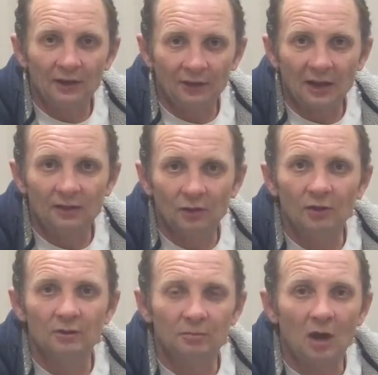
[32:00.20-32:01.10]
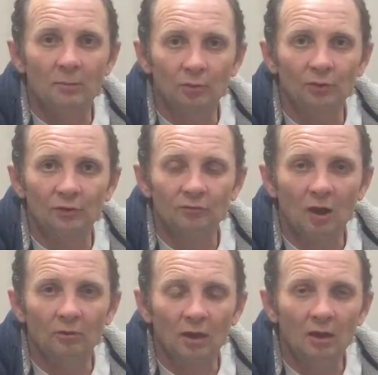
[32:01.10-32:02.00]
instead of doing them by brush and
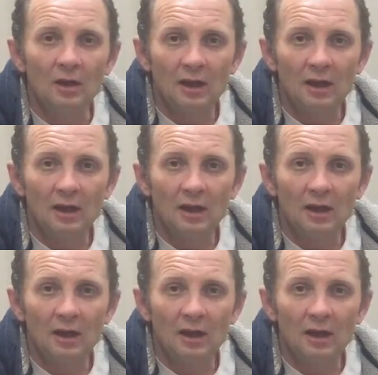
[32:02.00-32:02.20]
roller,